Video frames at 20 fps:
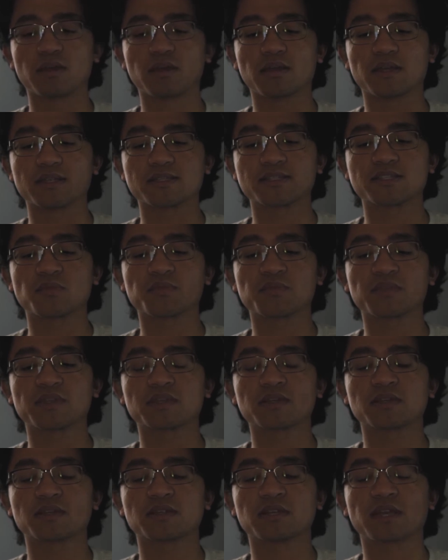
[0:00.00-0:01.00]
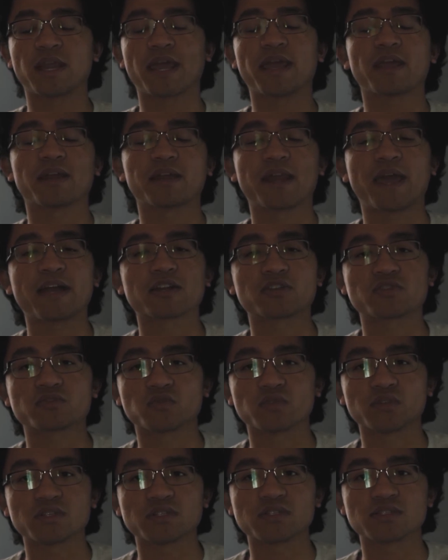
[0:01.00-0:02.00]
it's something
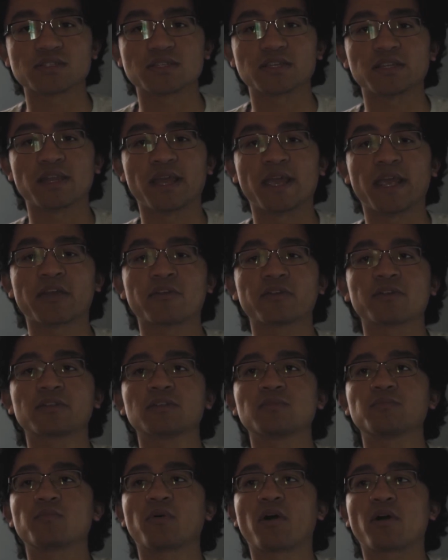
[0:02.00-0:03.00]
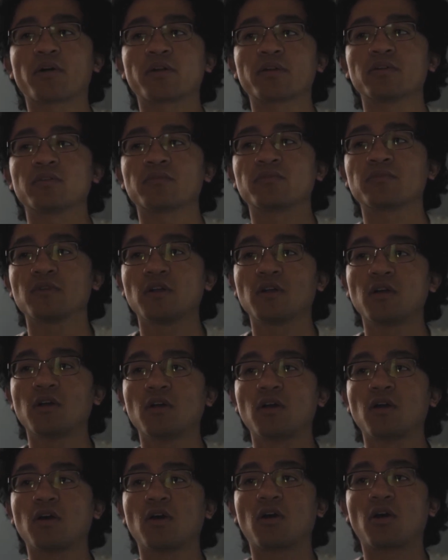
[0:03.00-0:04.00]
natural. It's just inherently part of
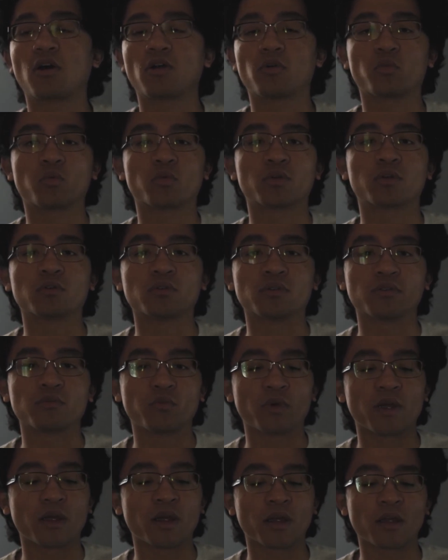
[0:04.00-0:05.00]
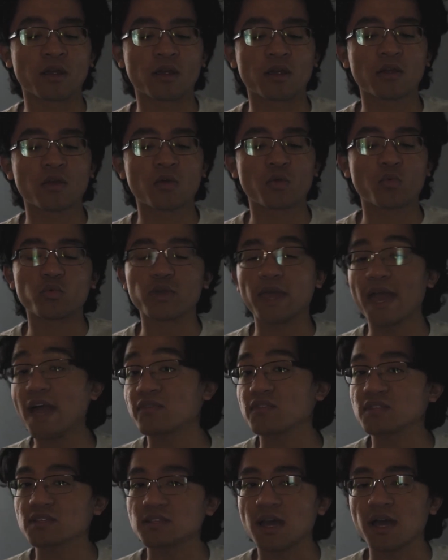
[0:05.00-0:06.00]
our world, where we
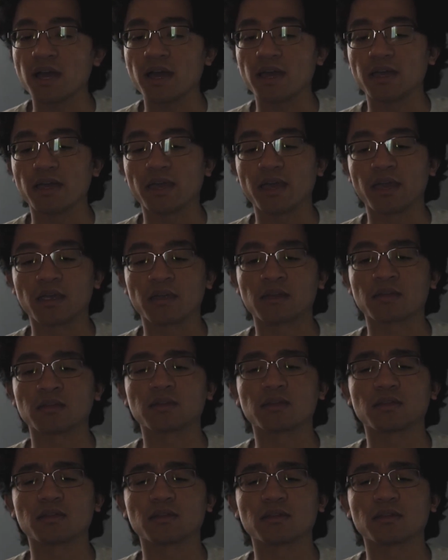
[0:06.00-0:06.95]
have to die. And